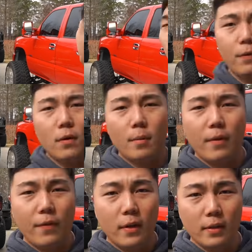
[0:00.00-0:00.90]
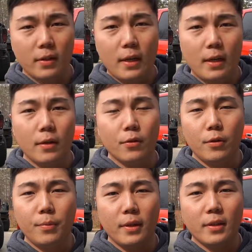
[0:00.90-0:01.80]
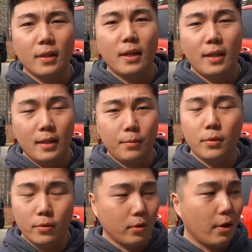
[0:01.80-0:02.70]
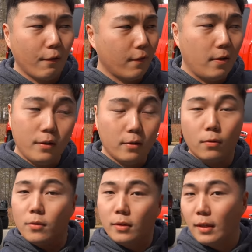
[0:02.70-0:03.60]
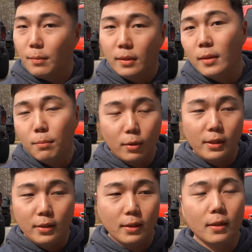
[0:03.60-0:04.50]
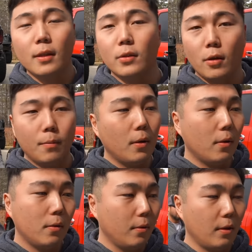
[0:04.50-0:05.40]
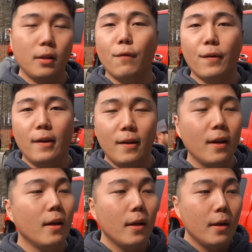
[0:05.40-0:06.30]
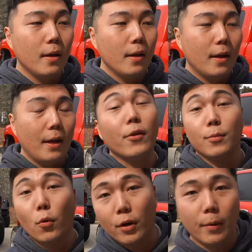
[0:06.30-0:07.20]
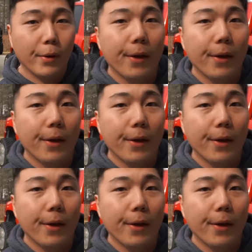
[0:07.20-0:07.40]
If you are my FedEx guy or UPS guy, I am so sorry for all these orders I've been placing. Turbo and the lift kit, and there's more coming.